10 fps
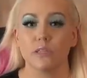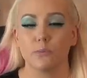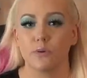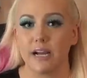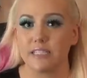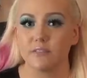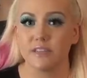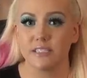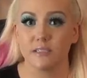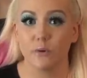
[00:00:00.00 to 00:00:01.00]
what the price of
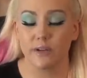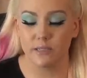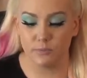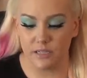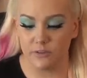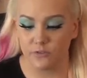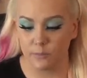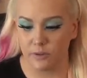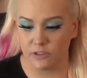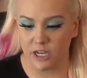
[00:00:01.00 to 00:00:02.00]
this is going to be
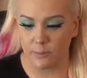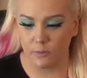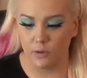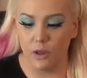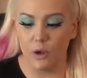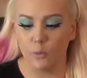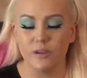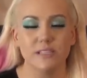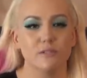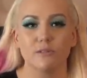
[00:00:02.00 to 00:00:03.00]
from Bill Chappell?
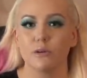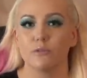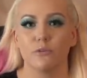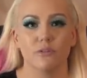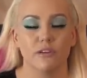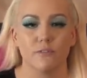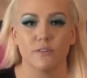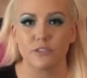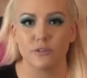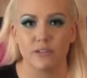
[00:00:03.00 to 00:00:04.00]
We still don't know the
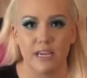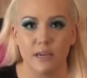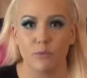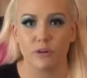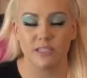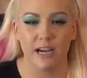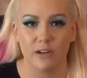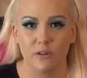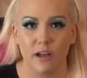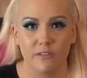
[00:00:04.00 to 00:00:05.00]
official name or
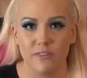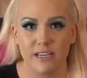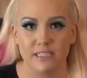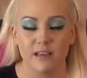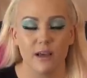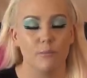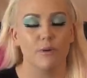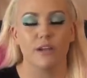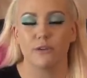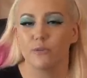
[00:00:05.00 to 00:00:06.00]
title of this,
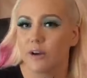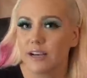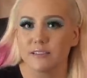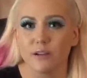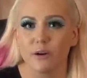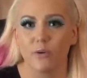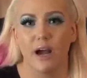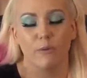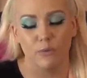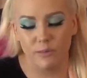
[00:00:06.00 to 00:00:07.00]
but you guys know
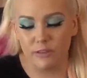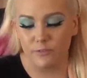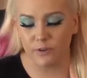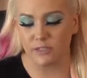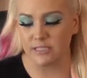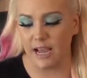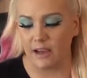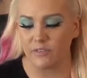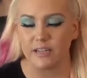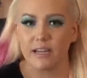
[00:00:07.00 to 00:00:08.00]
I will be the first to
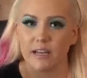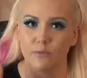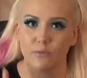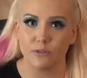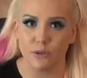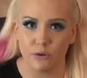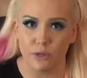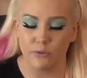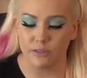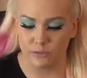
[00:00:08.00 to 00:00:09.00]
have it and I will show
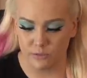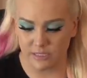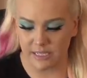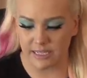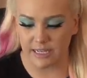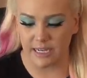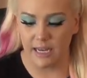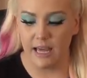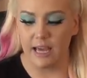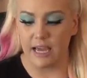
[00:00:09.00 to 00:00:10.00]
you as soon as I get it.
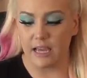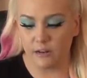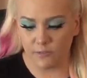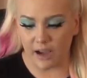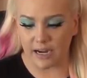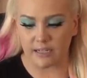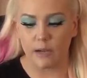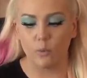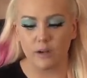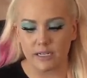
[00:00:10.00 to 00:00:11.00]
In fact,
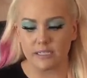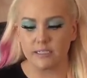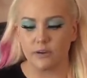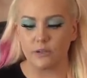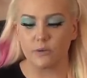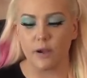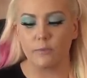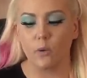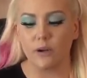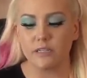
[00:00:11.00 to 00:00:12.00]
I wanted to tell you
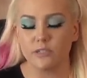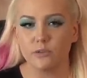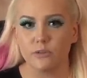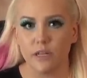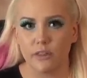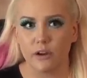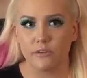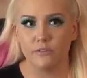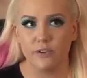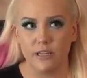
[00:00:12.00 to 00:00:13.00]
I'm going to do
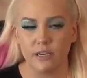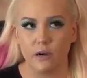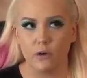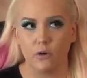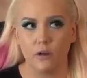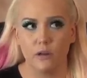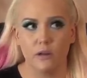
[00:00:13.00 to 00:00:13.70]
another video,